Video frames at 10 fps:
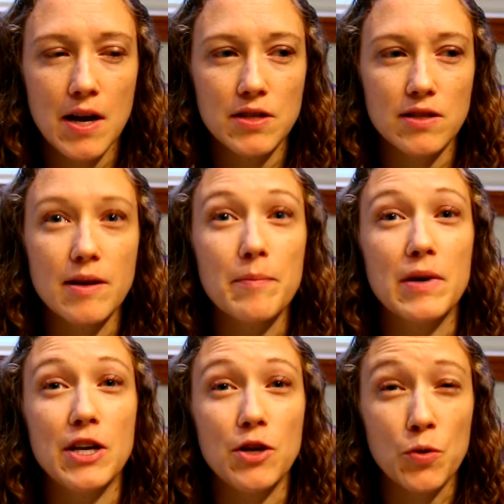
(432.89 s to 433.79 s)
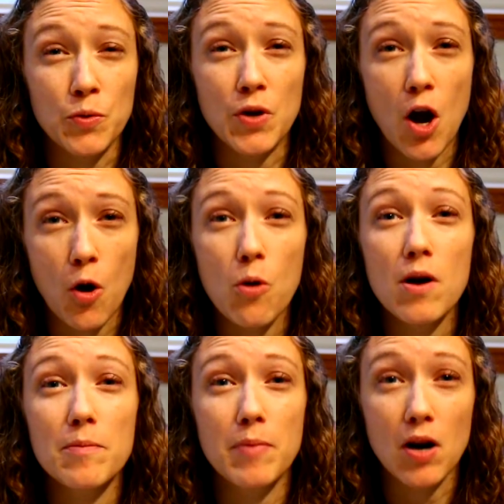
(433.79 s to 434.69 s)
to somebody you know
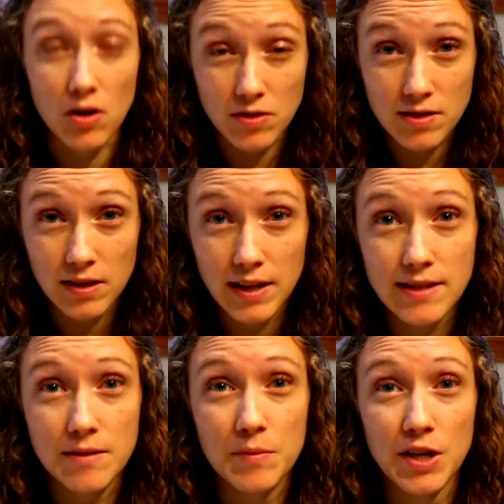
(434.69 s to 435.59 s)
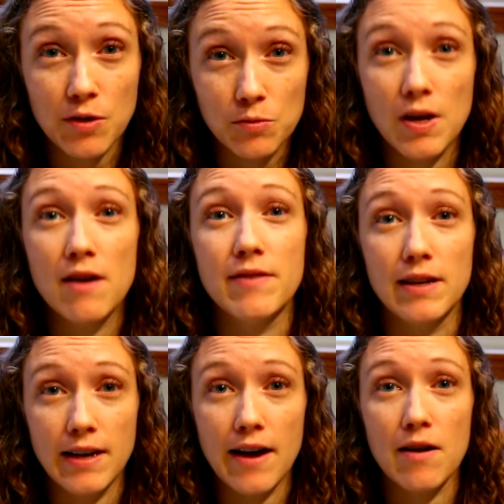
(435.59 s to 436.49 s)
personally, somebody you love
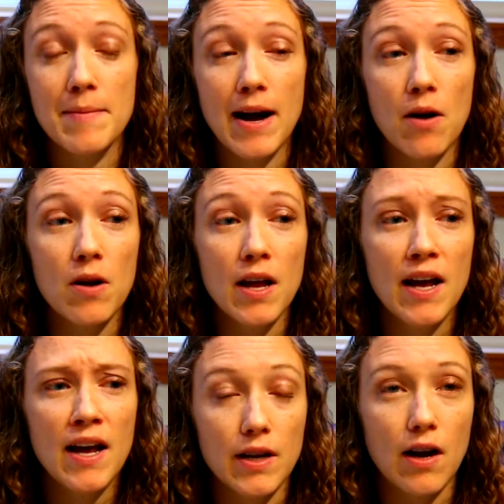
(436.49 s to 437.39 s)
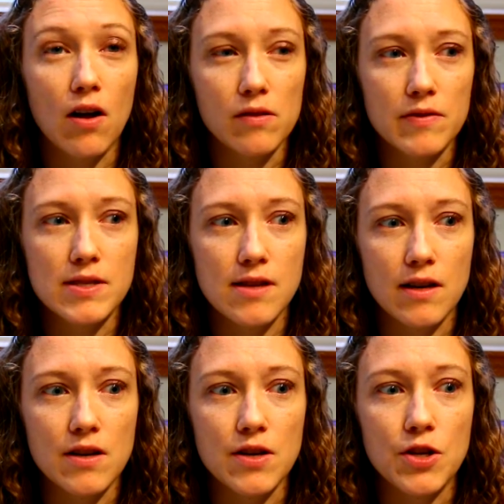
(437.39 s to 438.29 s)
and care about, all of a
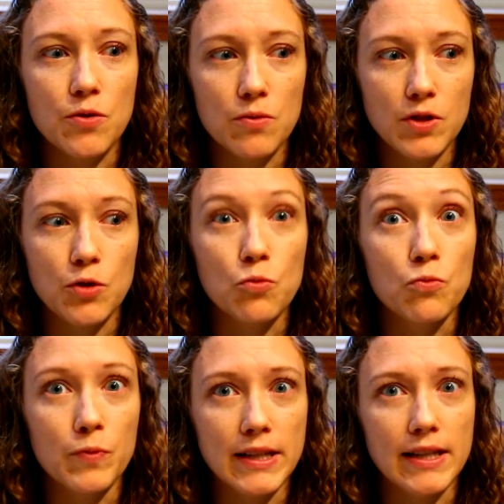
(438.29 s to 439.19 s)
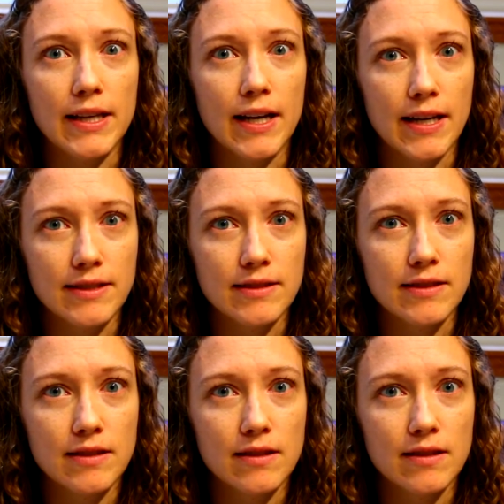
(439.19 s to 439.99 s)
sudden you really get it.